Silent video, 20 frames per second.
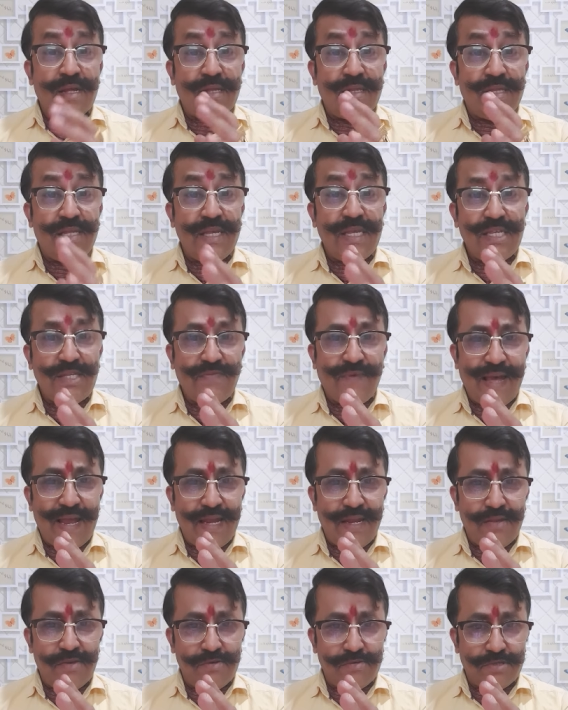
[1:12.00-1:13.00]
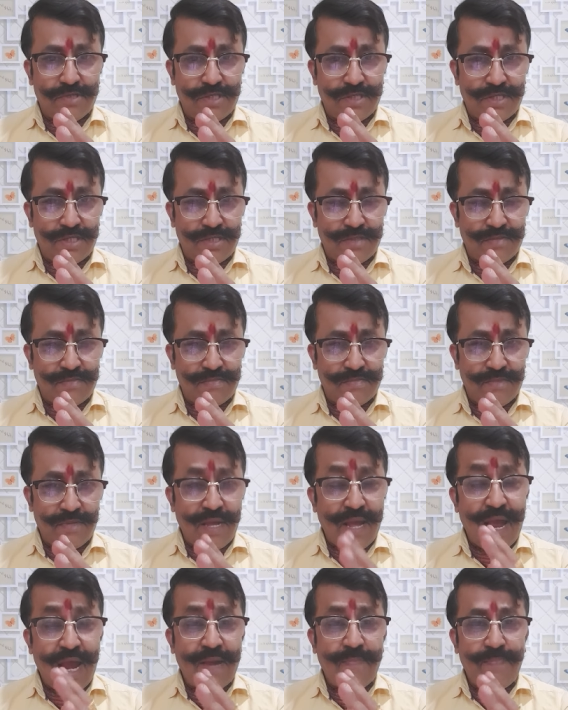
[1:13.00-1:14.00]
These values
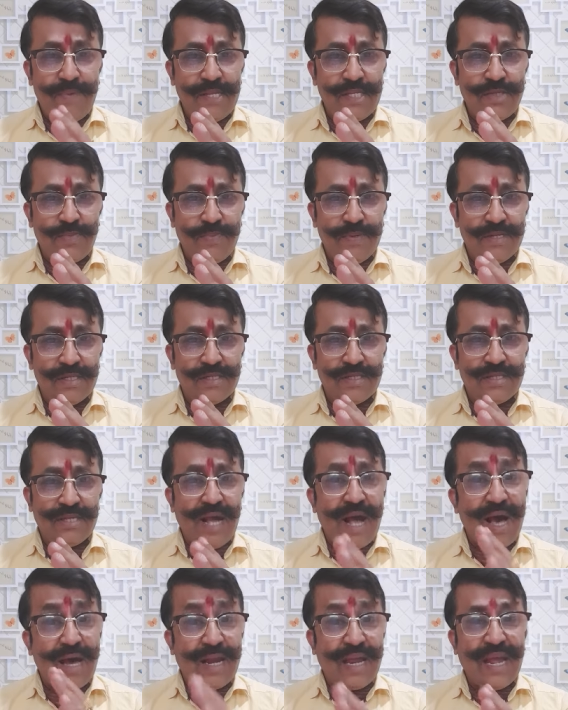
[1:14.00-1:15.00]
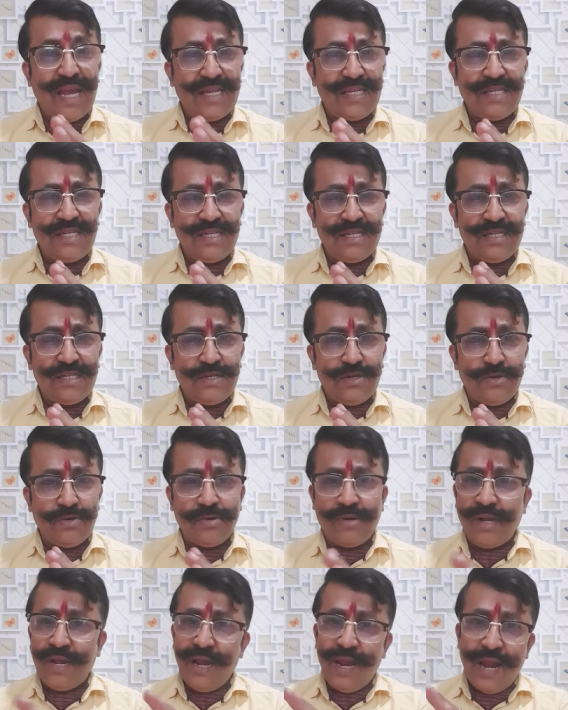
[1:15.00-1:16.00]
and principles are etched in
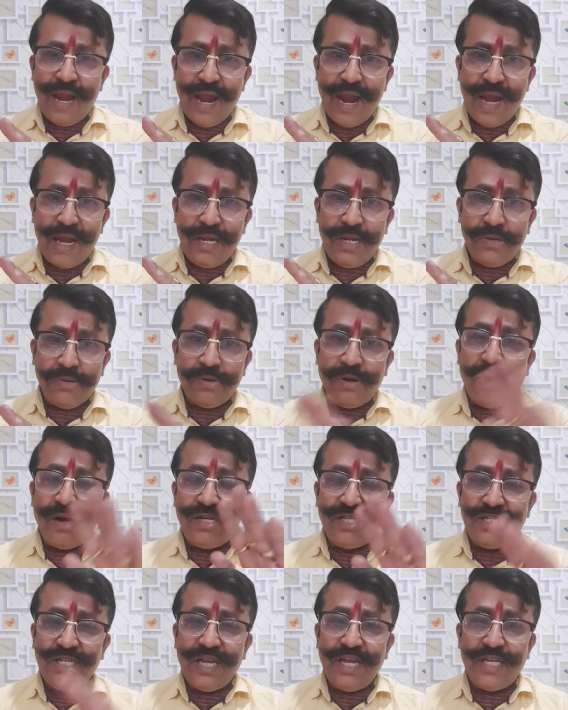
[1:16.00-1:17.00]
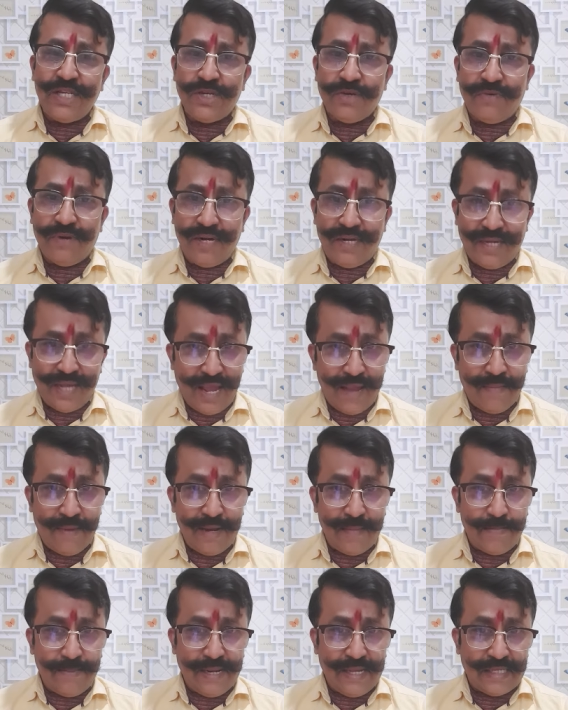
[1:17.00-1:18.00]
stone and do not change over time
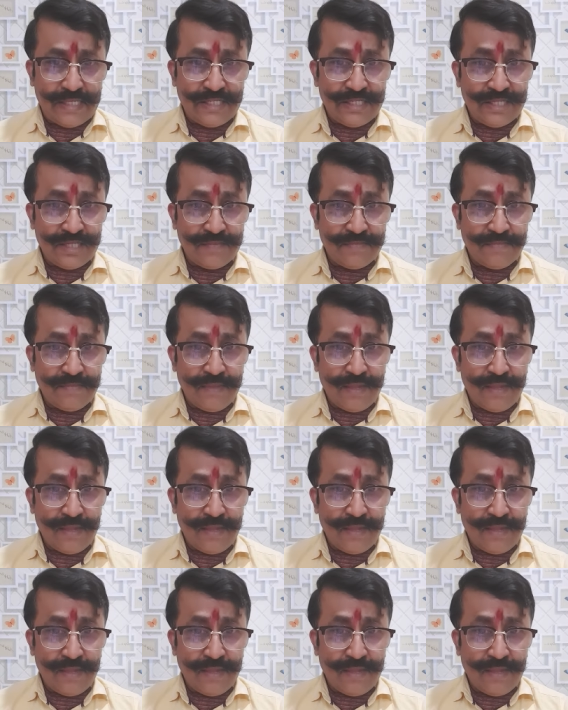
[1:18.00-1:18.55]
and place.